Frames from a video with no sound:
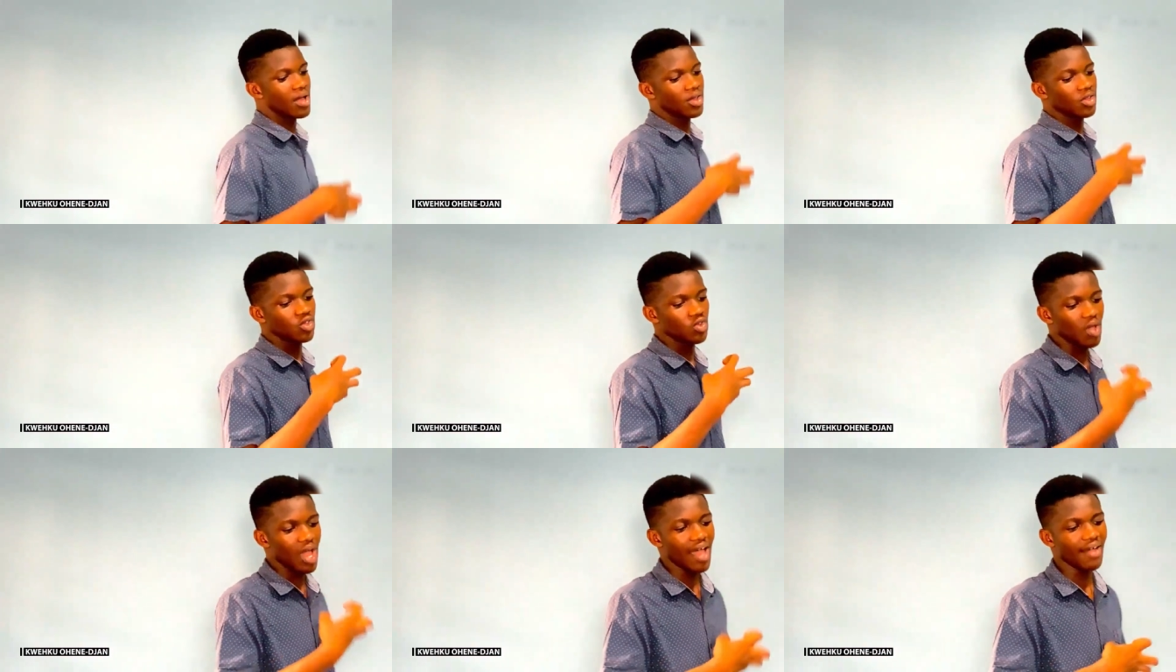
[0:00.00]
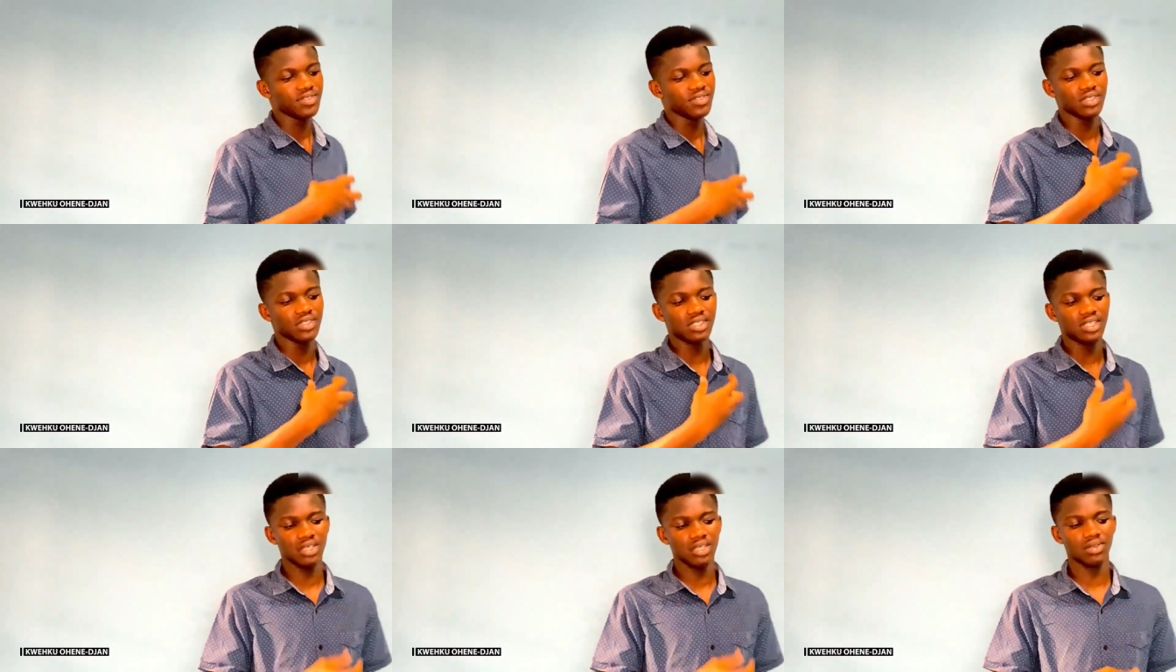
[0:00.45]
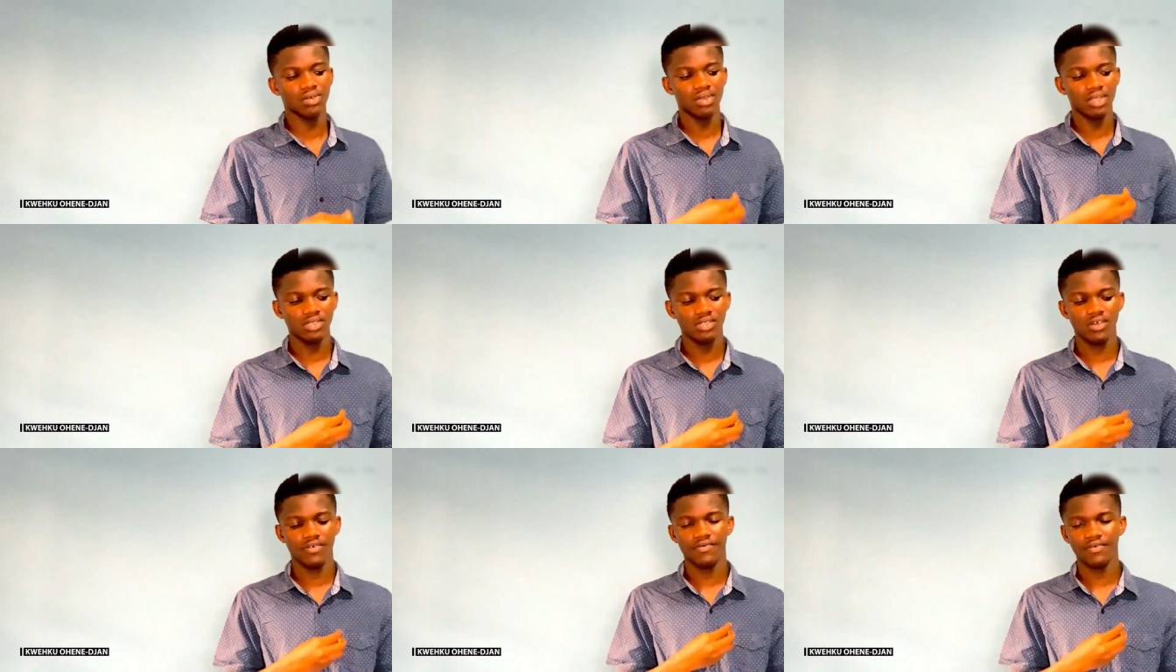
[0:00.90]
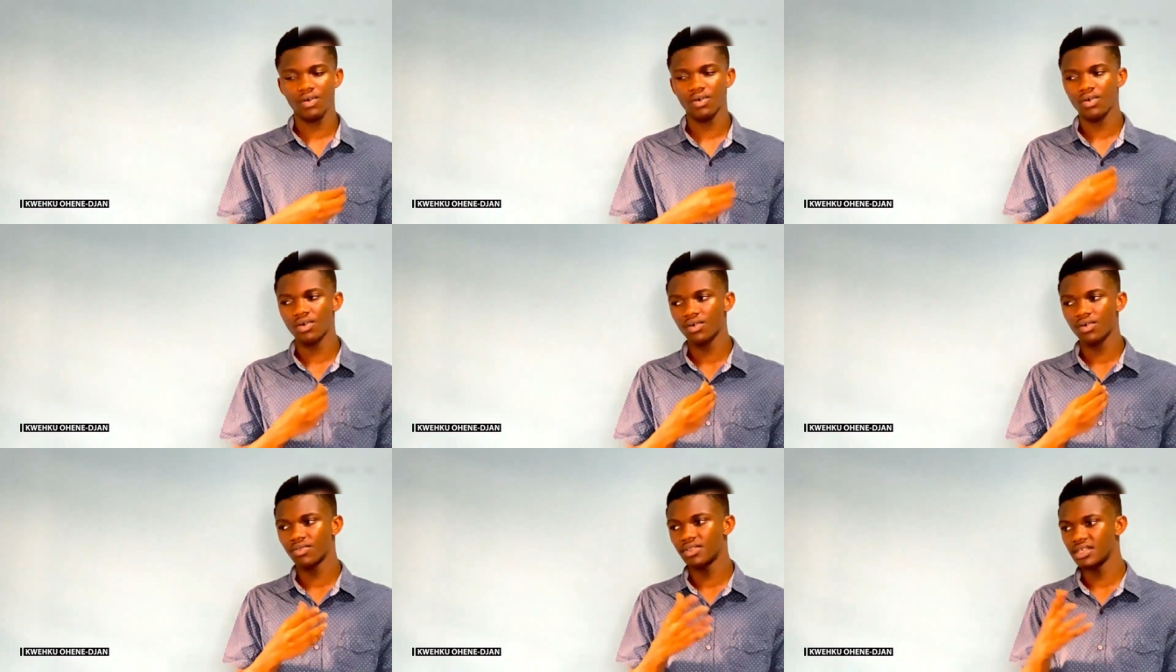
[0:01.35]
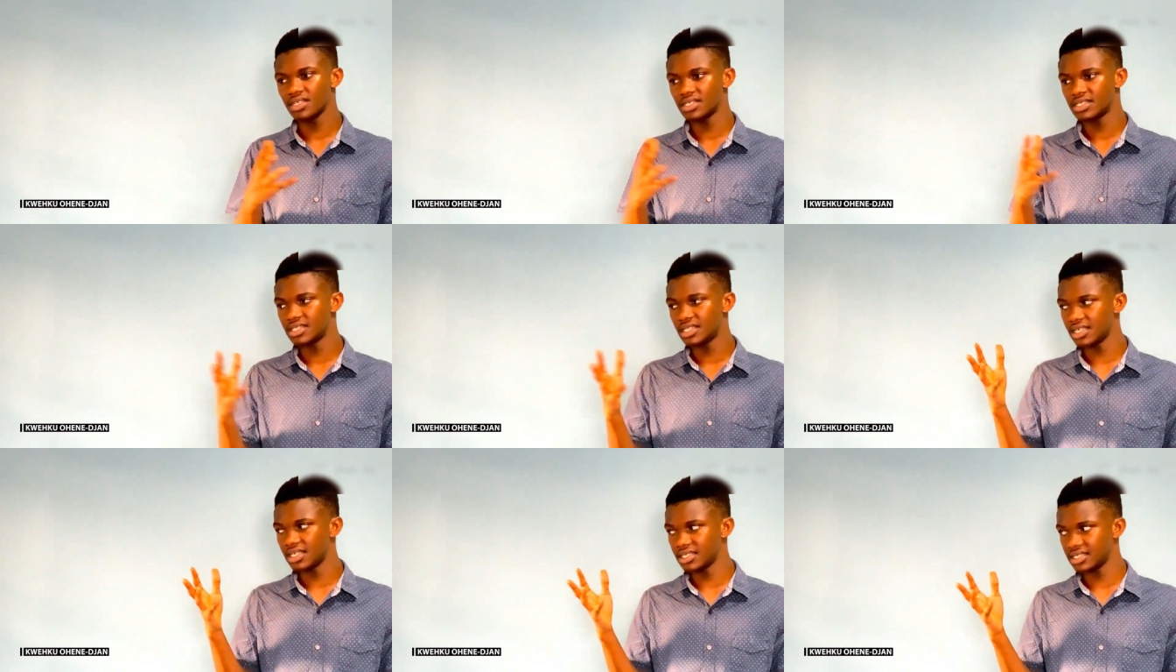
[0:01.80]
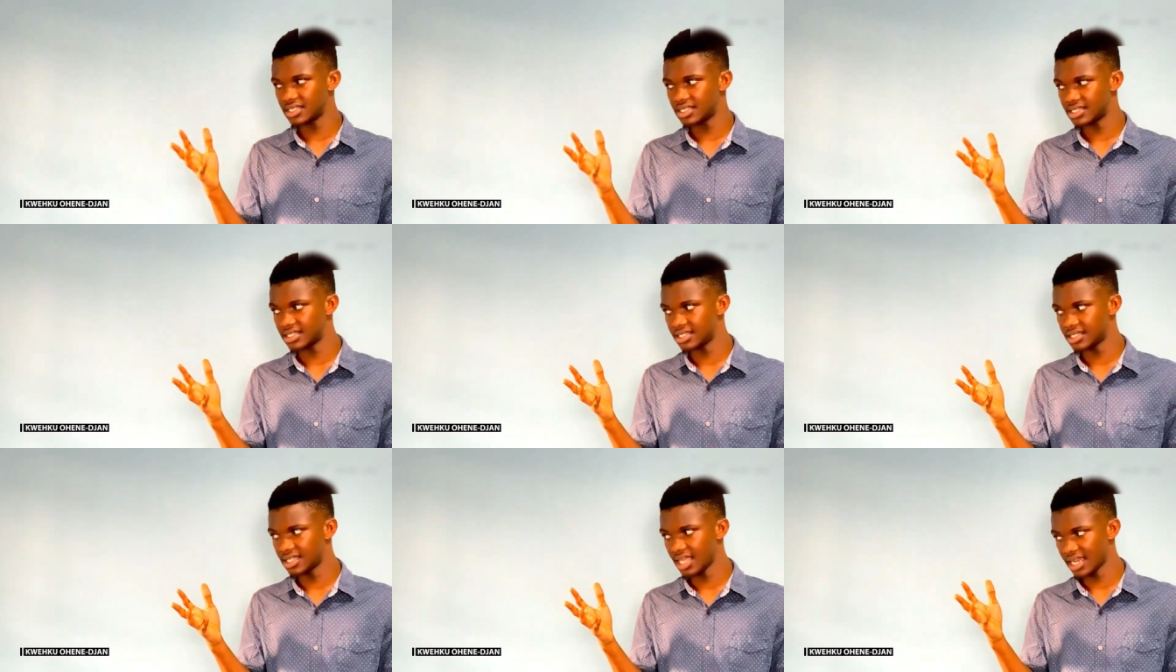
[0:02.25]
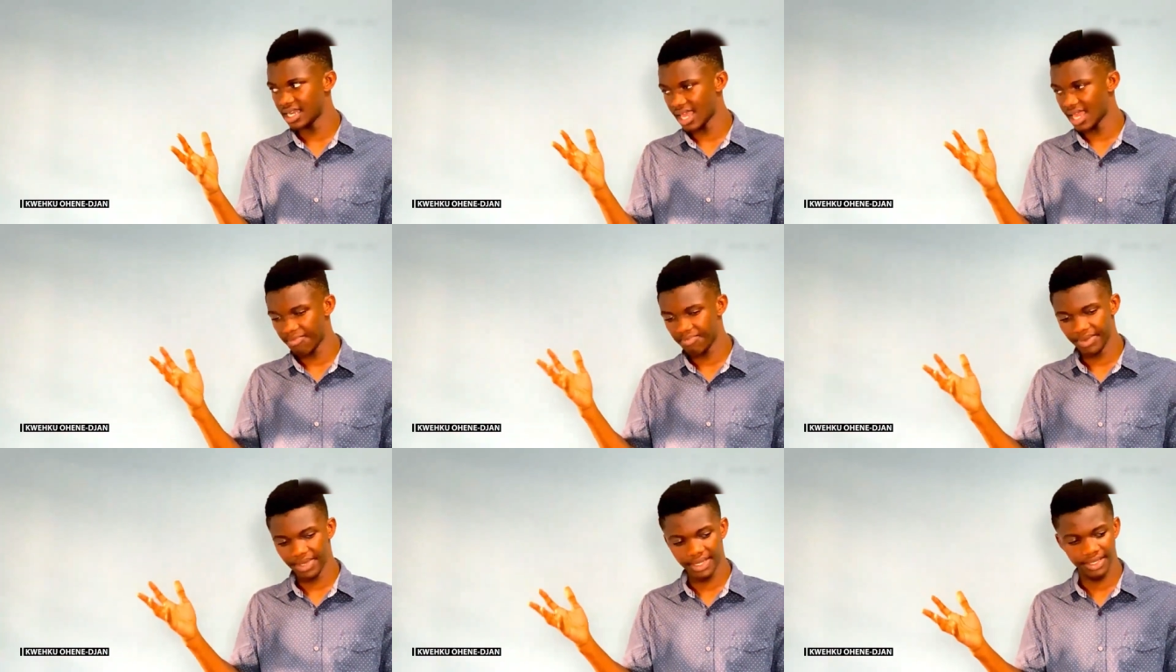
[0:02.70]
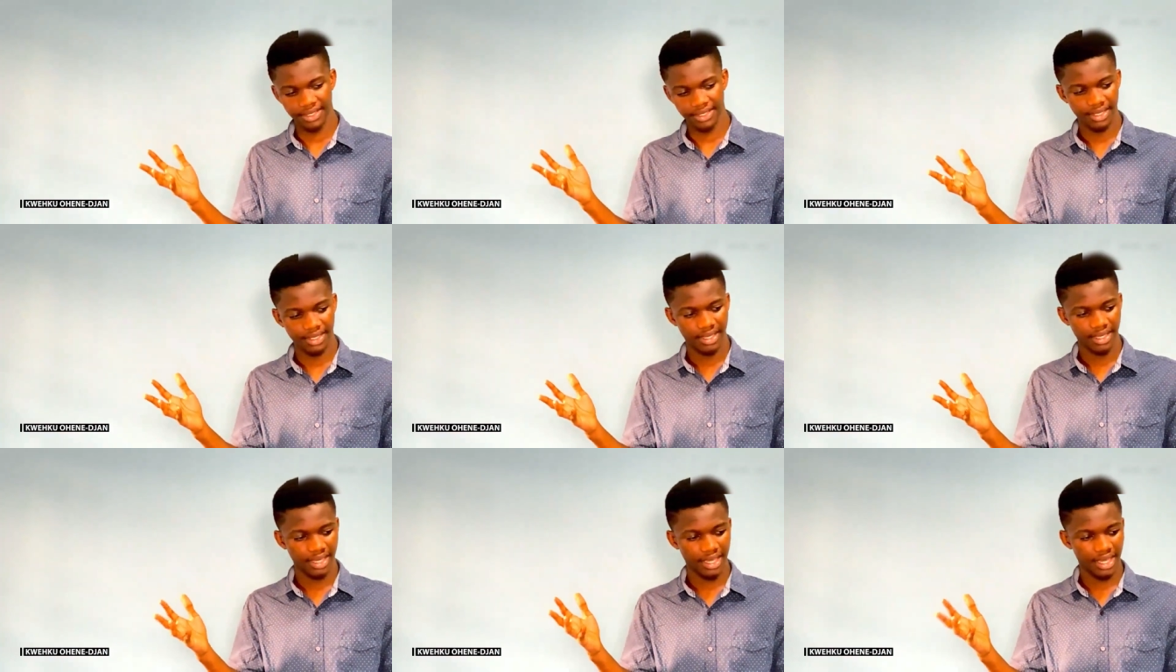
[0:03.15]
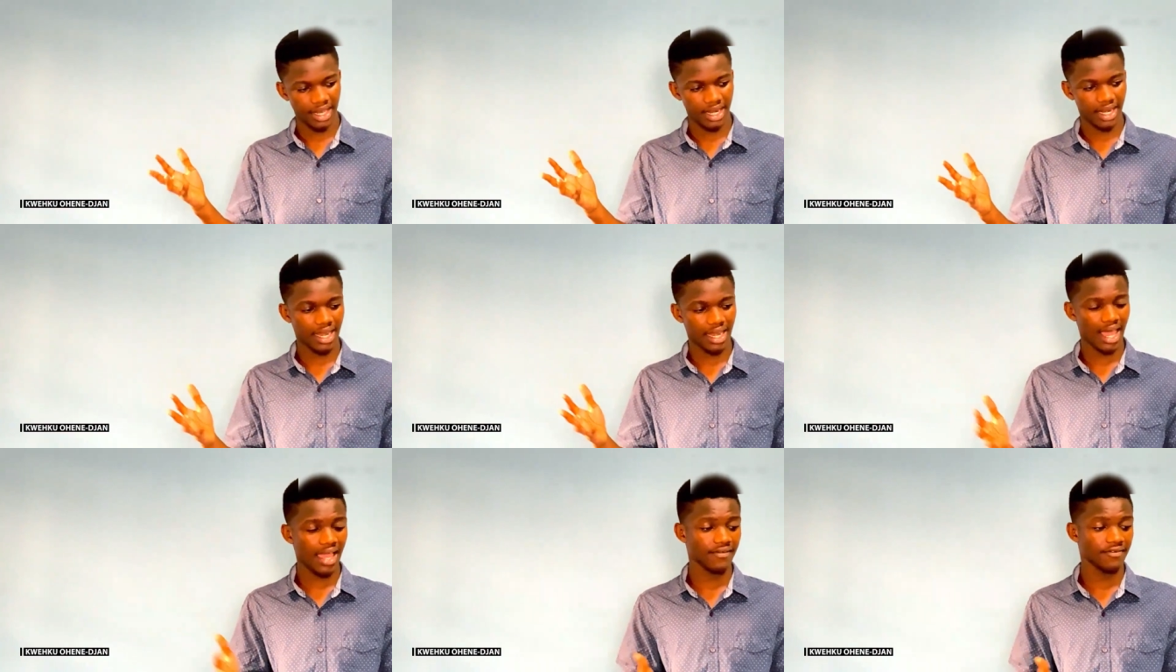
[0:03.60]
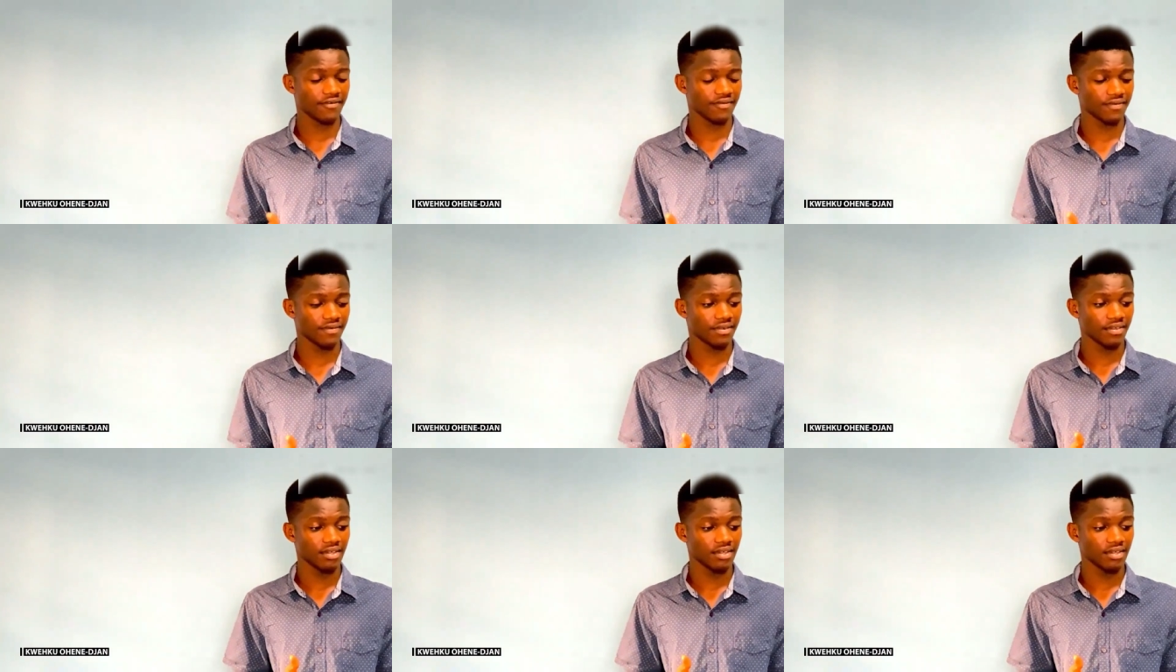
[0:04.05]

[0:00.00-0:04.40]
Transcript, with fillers: you have to take notice of all these things that happen in life